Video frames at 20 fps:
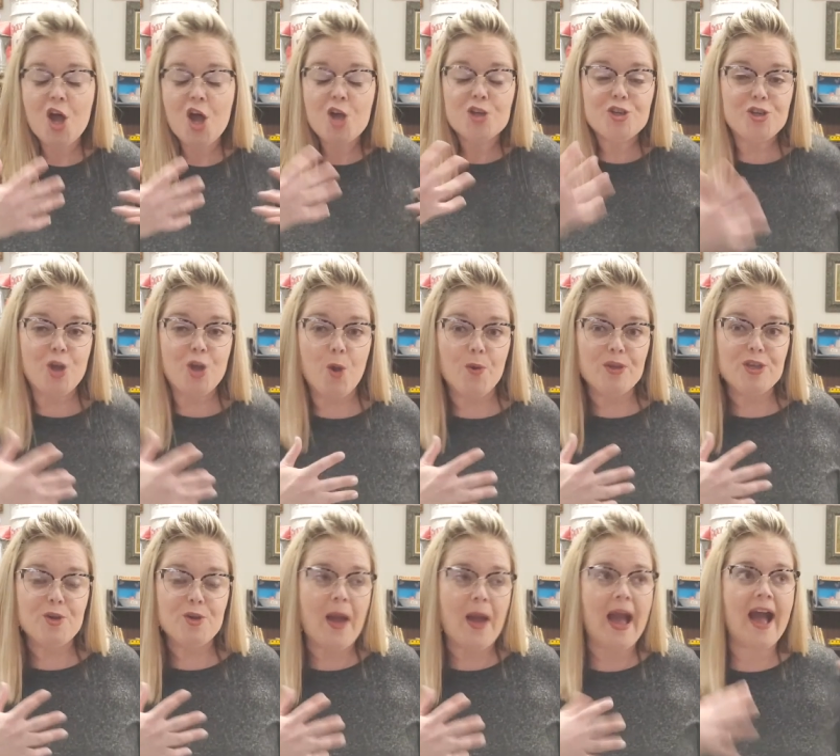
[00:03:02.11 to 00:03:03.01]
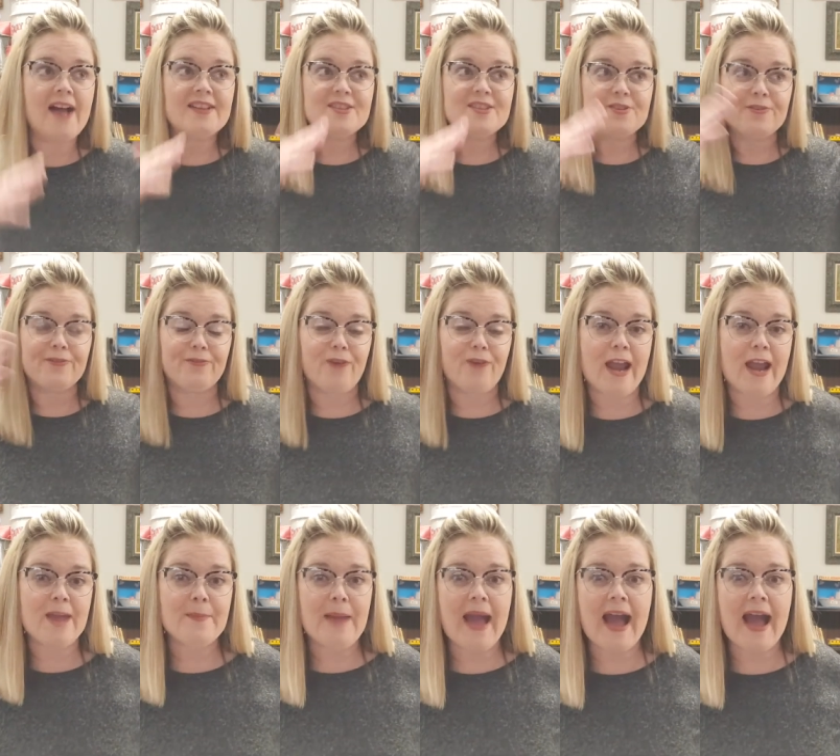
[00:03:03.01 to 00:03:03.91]
showing you how to
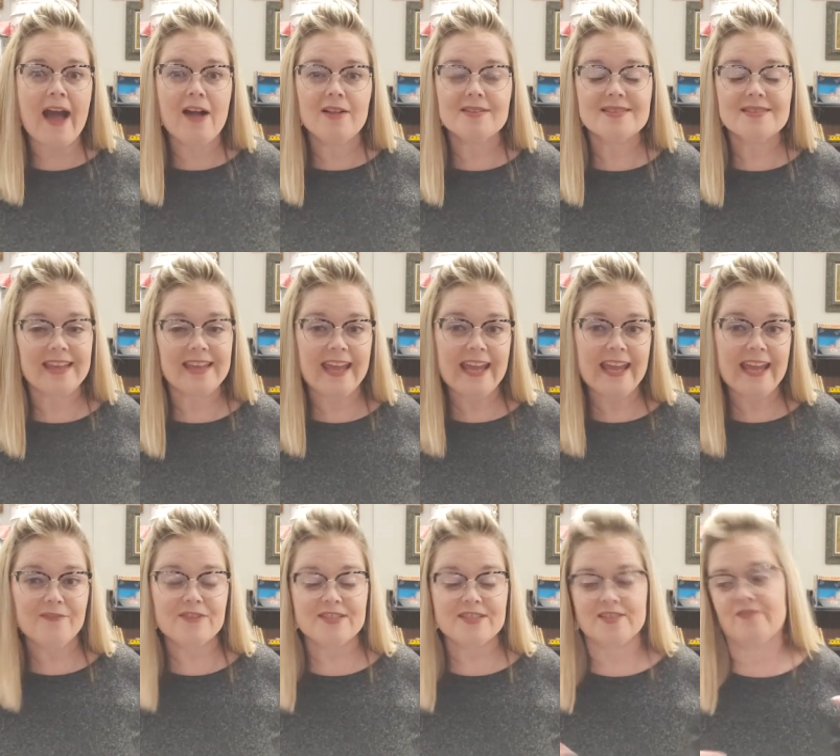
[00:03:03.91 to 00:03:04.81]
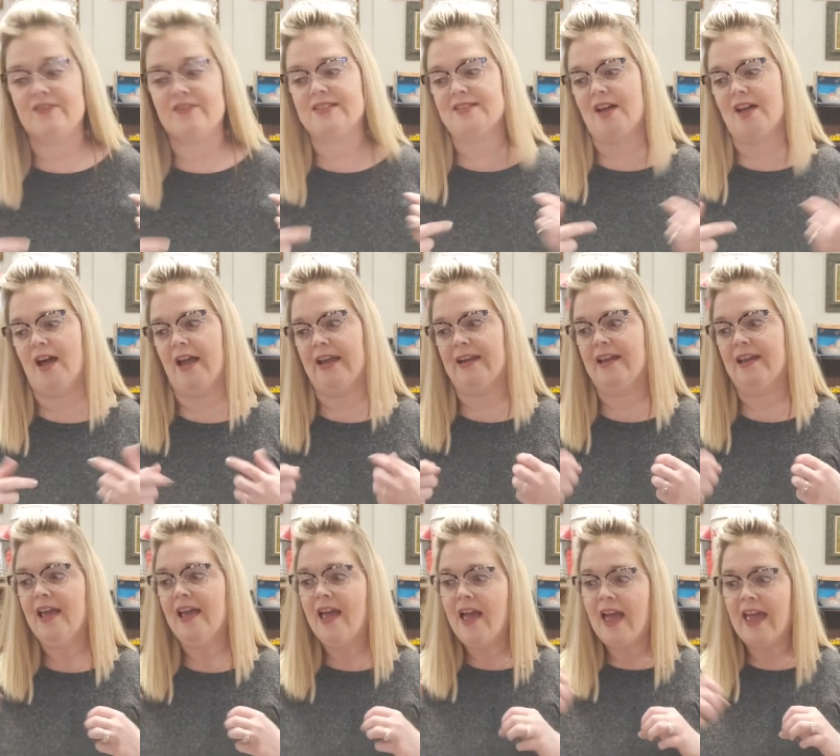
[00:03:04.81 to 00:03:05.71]
frame out the canvas of the sign
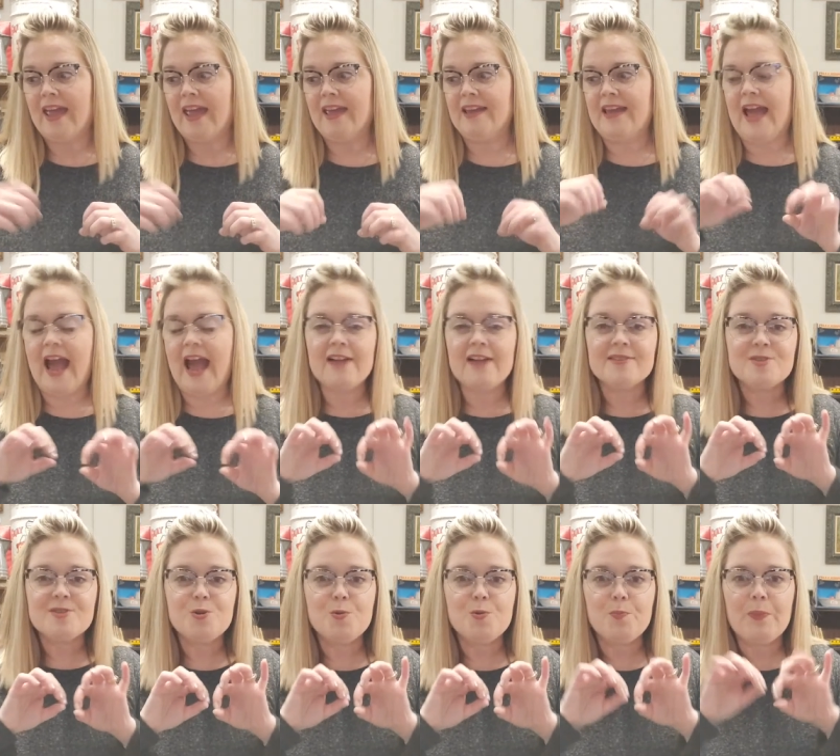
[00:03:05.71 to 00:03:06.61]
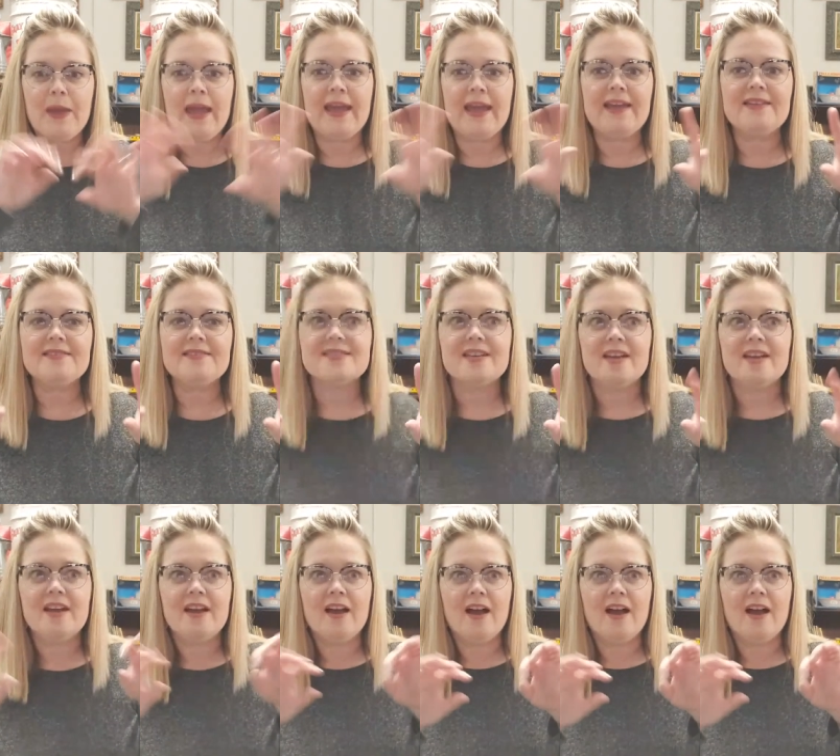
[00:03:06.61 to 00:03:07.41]
and how to paint.